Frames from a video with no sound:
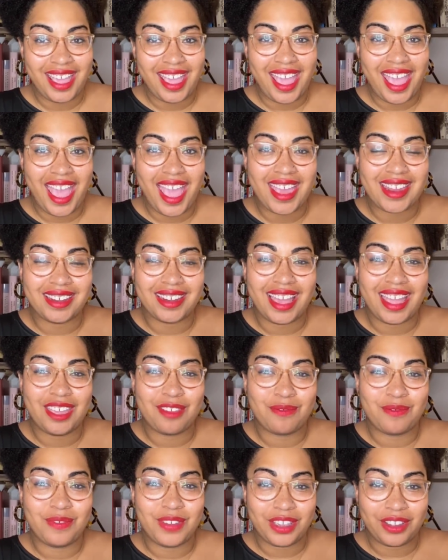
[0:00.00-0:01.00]
and I
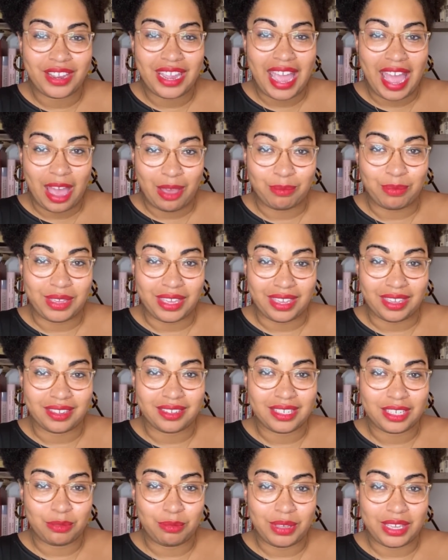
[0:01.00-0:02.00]
am very happy
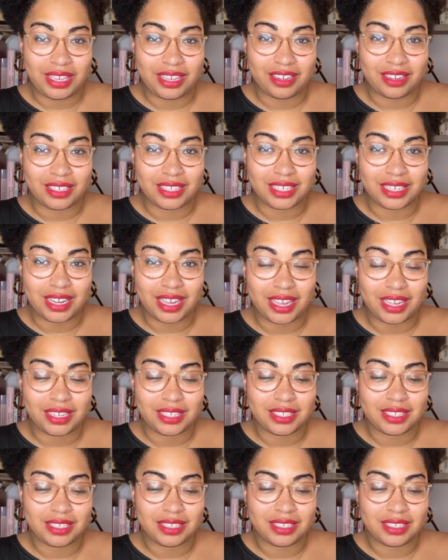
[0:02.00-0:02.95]
to be here tonight.